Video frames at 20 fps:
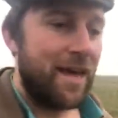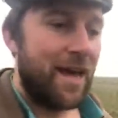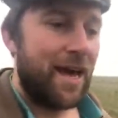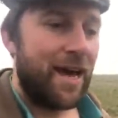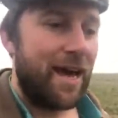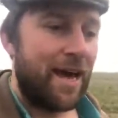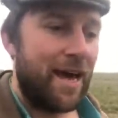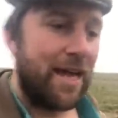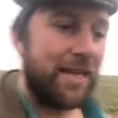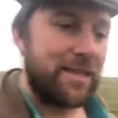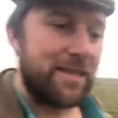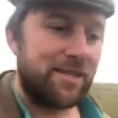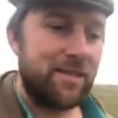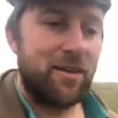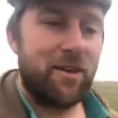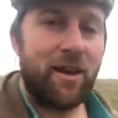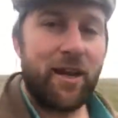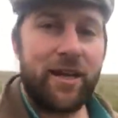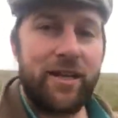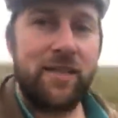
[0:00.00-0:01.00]
uh, it doesn't
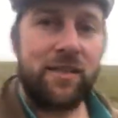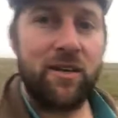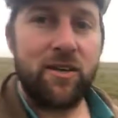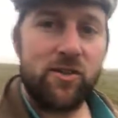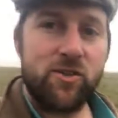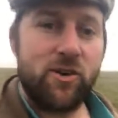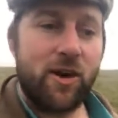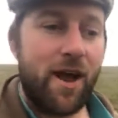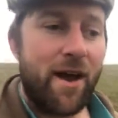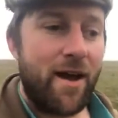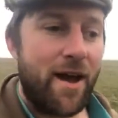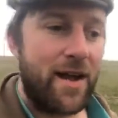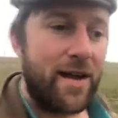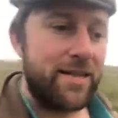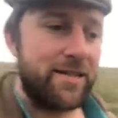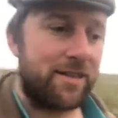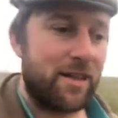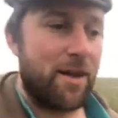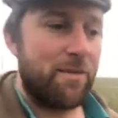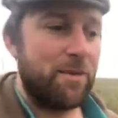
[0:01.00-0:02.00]
look like it's going to dry out
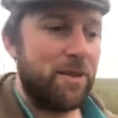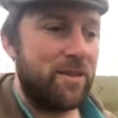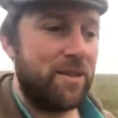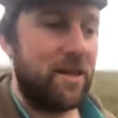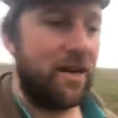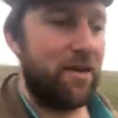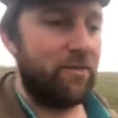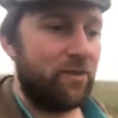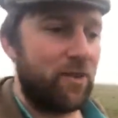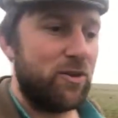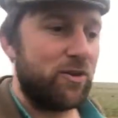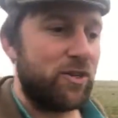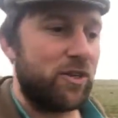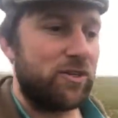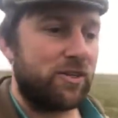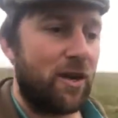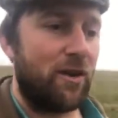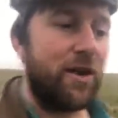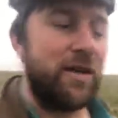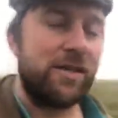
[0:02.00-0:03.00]
anytime in the near future.
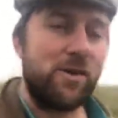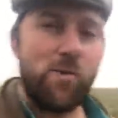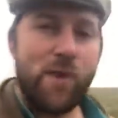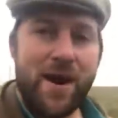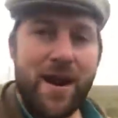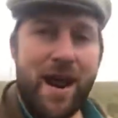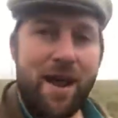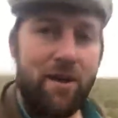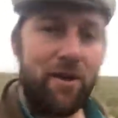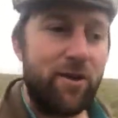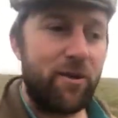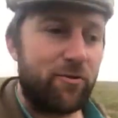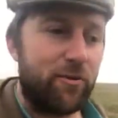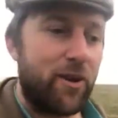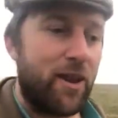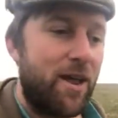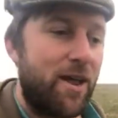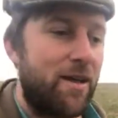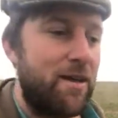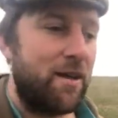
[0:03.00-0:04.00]
So it's a wet outlook
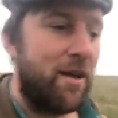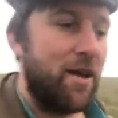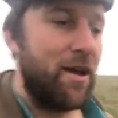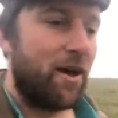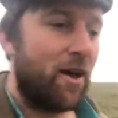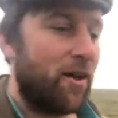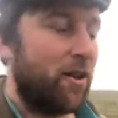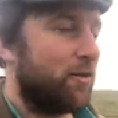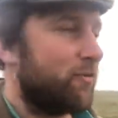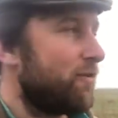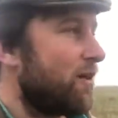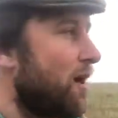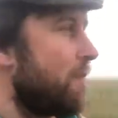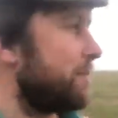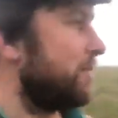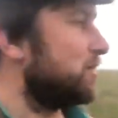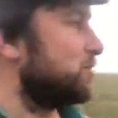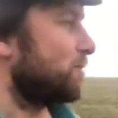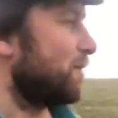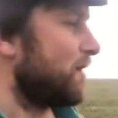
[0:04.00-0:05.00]
for here on the
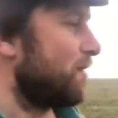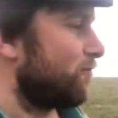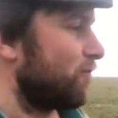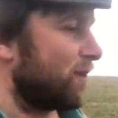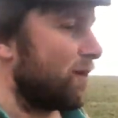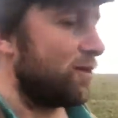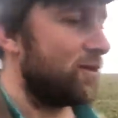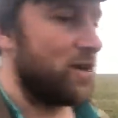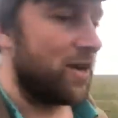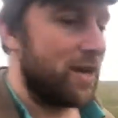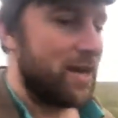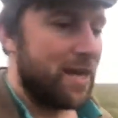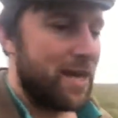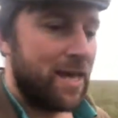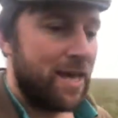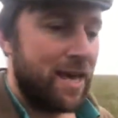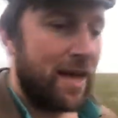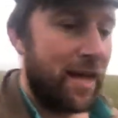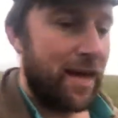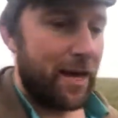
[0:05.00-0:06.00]
farm in Spinneyfield.
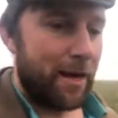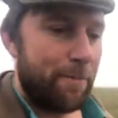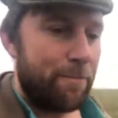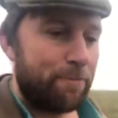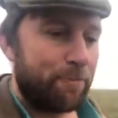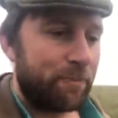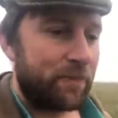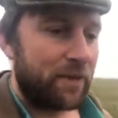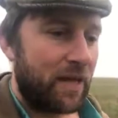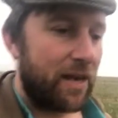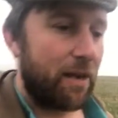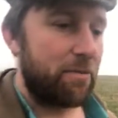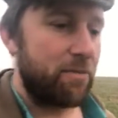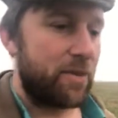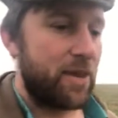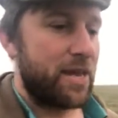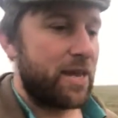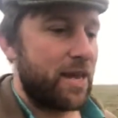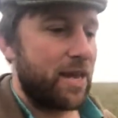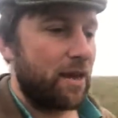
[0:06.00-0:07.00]
Um, and I'm
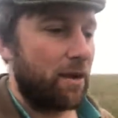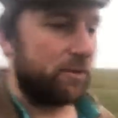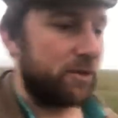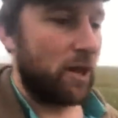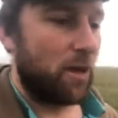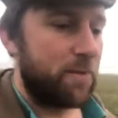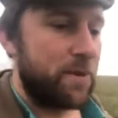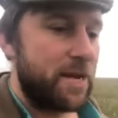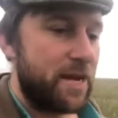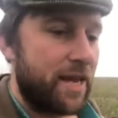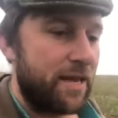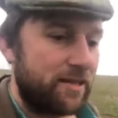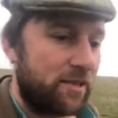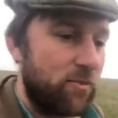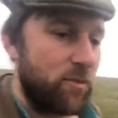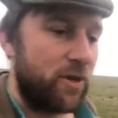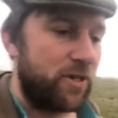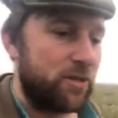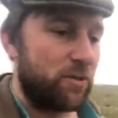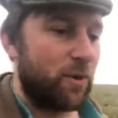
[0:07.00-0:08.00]
thinking, I was hoping to get
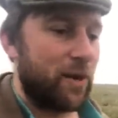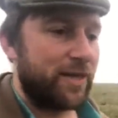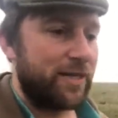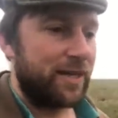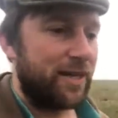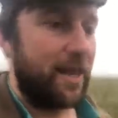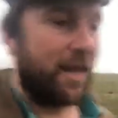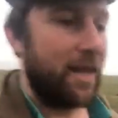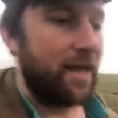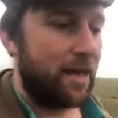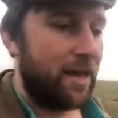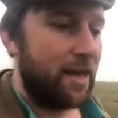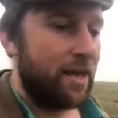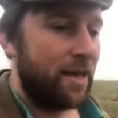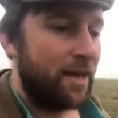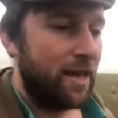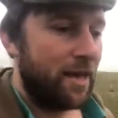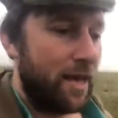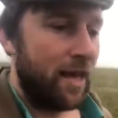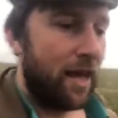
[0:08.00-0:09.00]
some winter wheat in here,
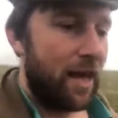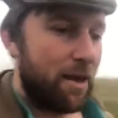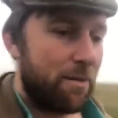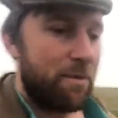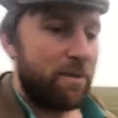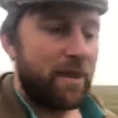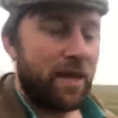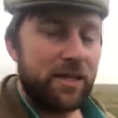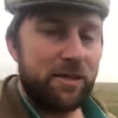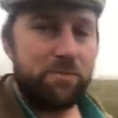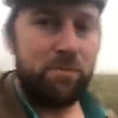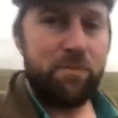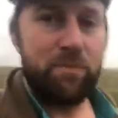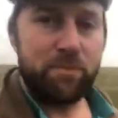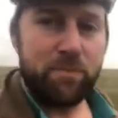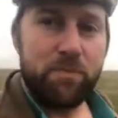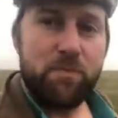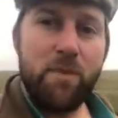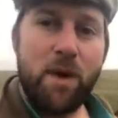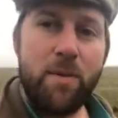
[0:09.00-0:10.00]
um, but that
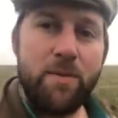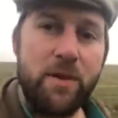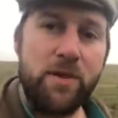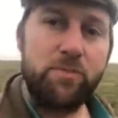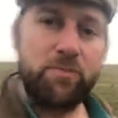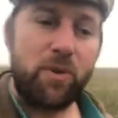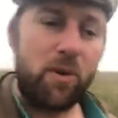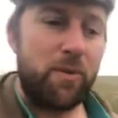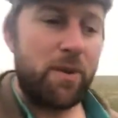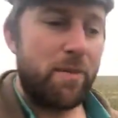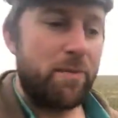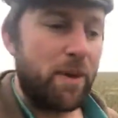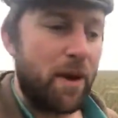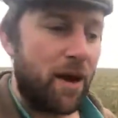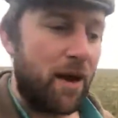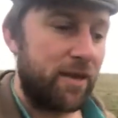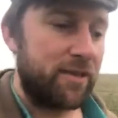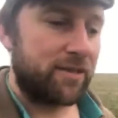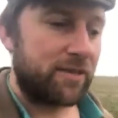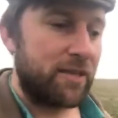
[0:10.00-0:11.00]
moment has probably
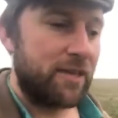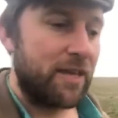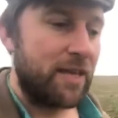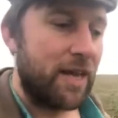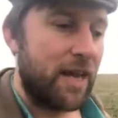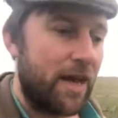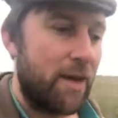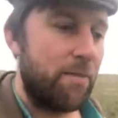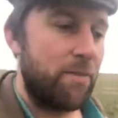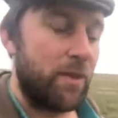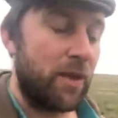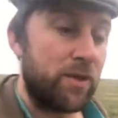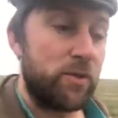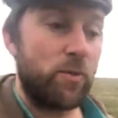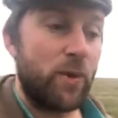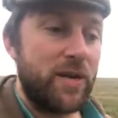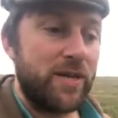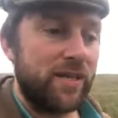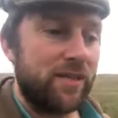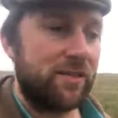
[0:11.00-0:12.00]
passed. Um,
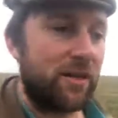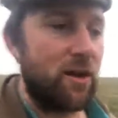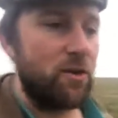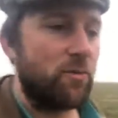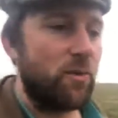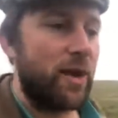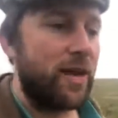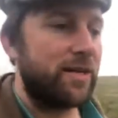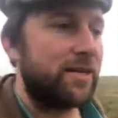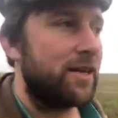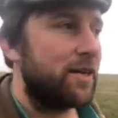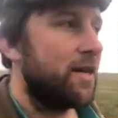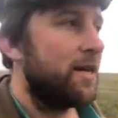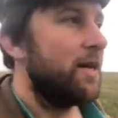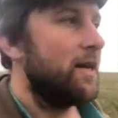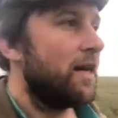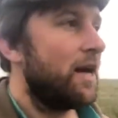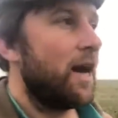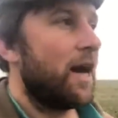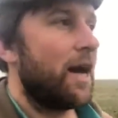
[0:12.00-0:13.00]
that's winter sown wheat.
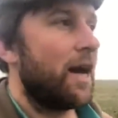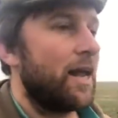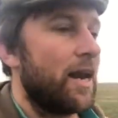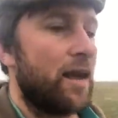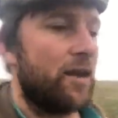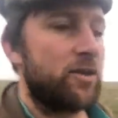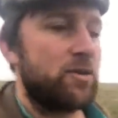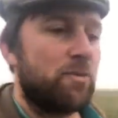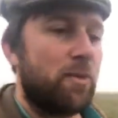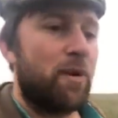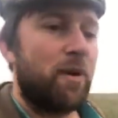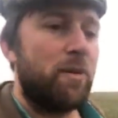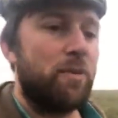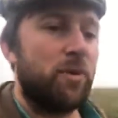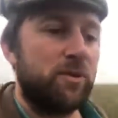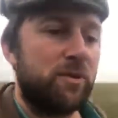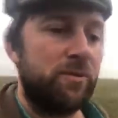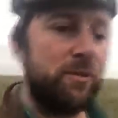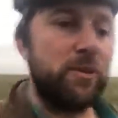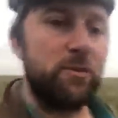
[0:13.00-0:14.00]
Uh, and I should probably
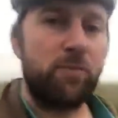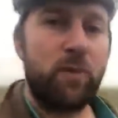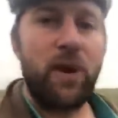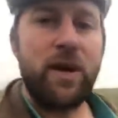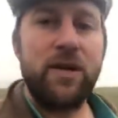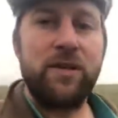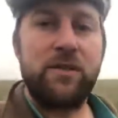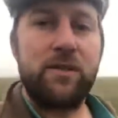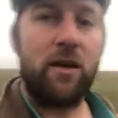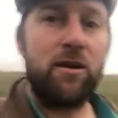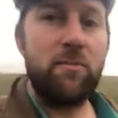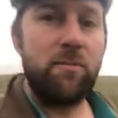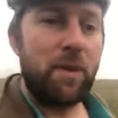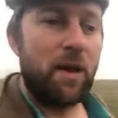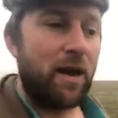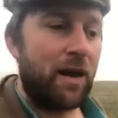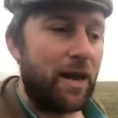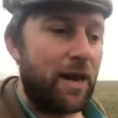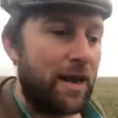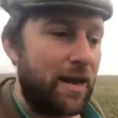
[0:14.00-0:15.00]
put some spring sown
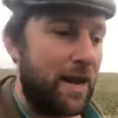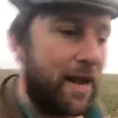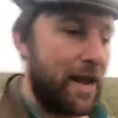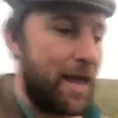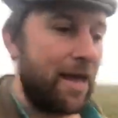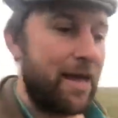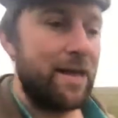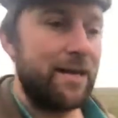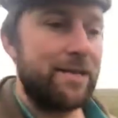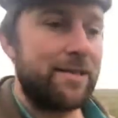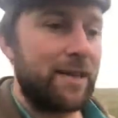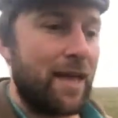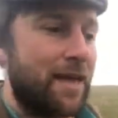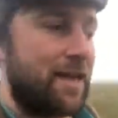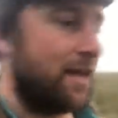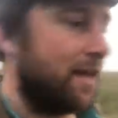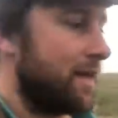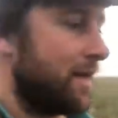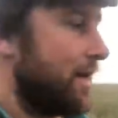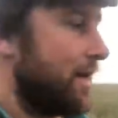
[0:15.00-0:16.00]
barley in here
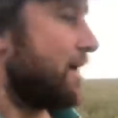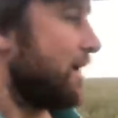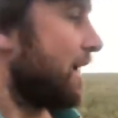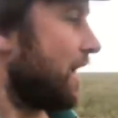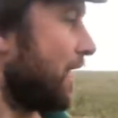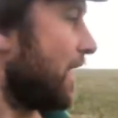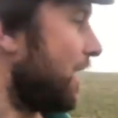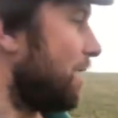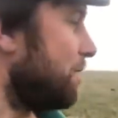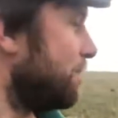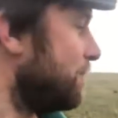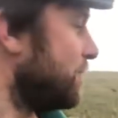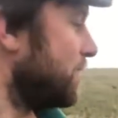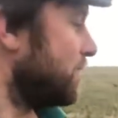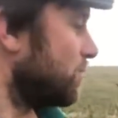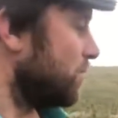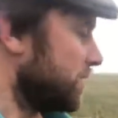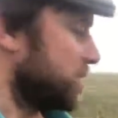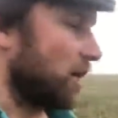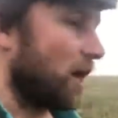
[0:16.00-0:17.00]
instead, um,
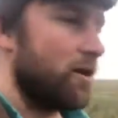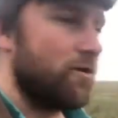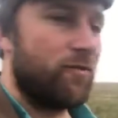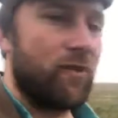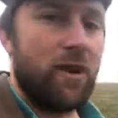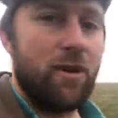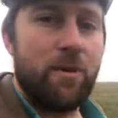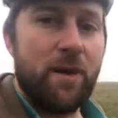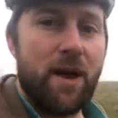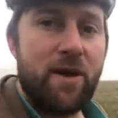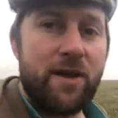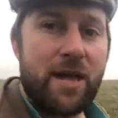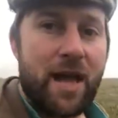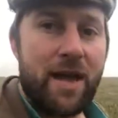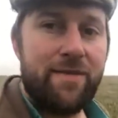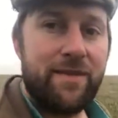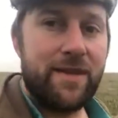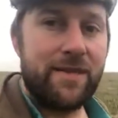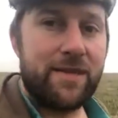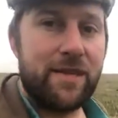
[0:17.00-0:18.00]
which hopefully will be
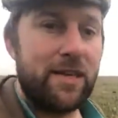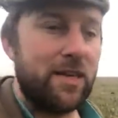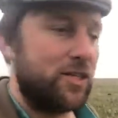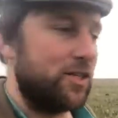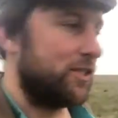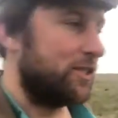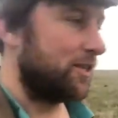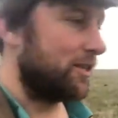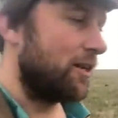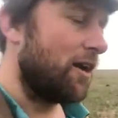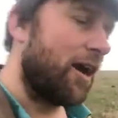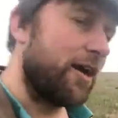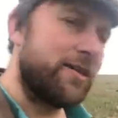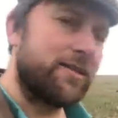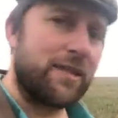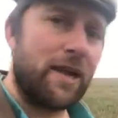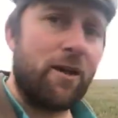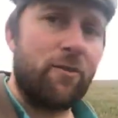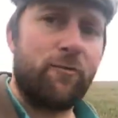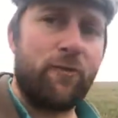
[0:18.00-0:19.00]
okay in these conditions. It's a nice
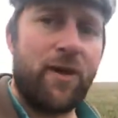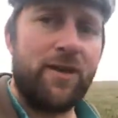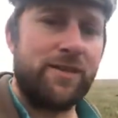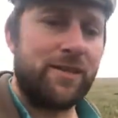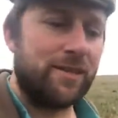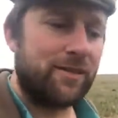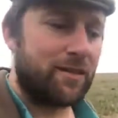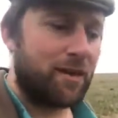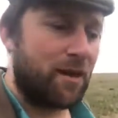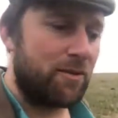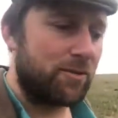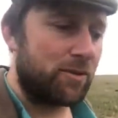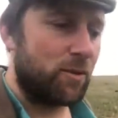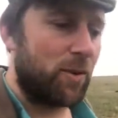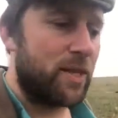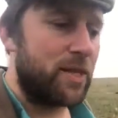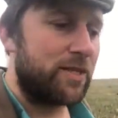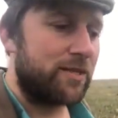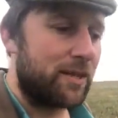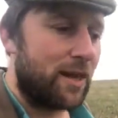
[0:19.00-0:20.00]
south facing slope, so
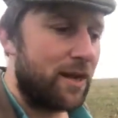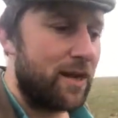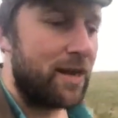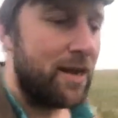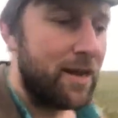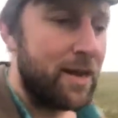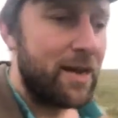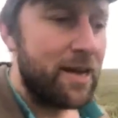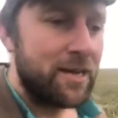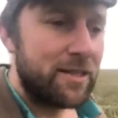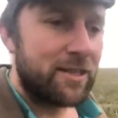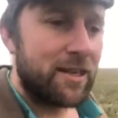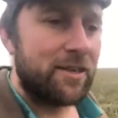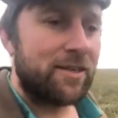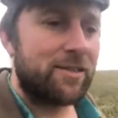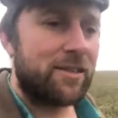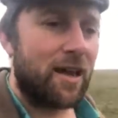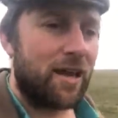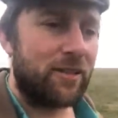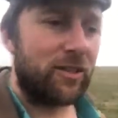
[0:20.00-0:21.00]
when the sun
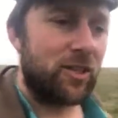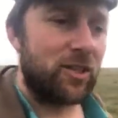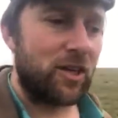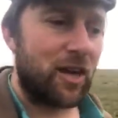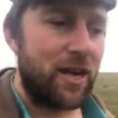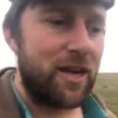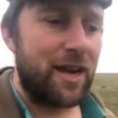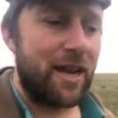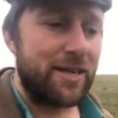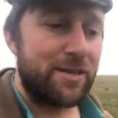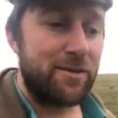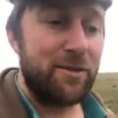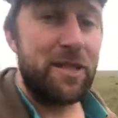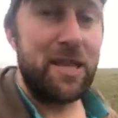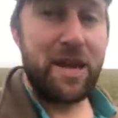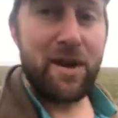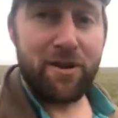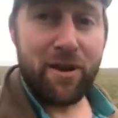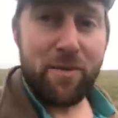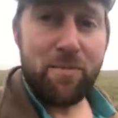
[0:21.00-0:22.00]
does start to shine later in
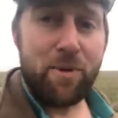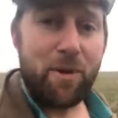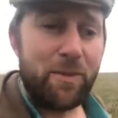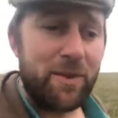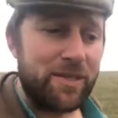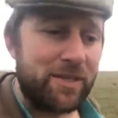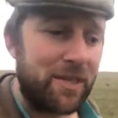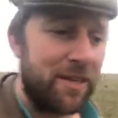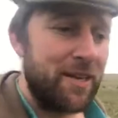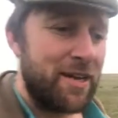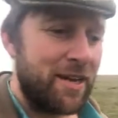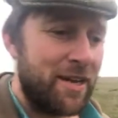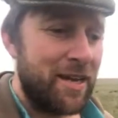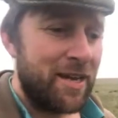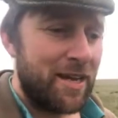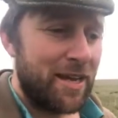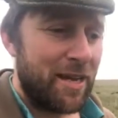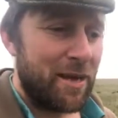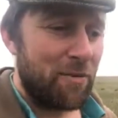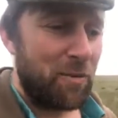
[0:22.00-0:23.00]
the year, and I promise
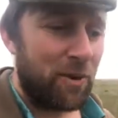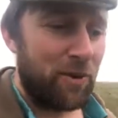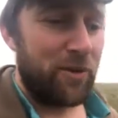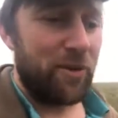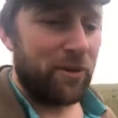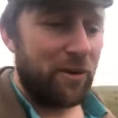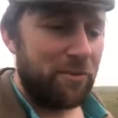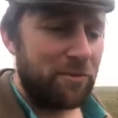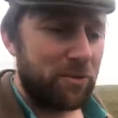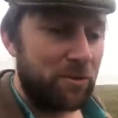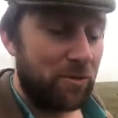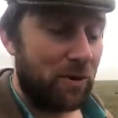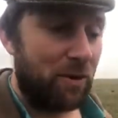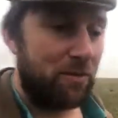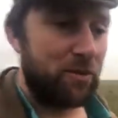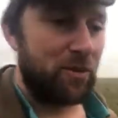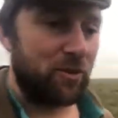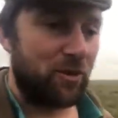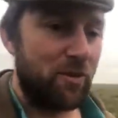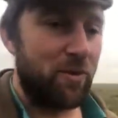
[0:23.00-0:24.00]
it will do, I'm, well,
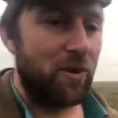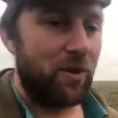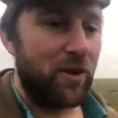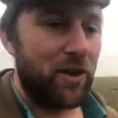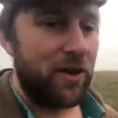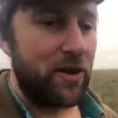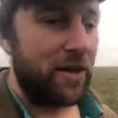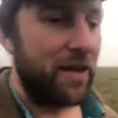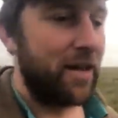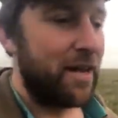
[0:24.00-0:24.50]
I'm sure it will do,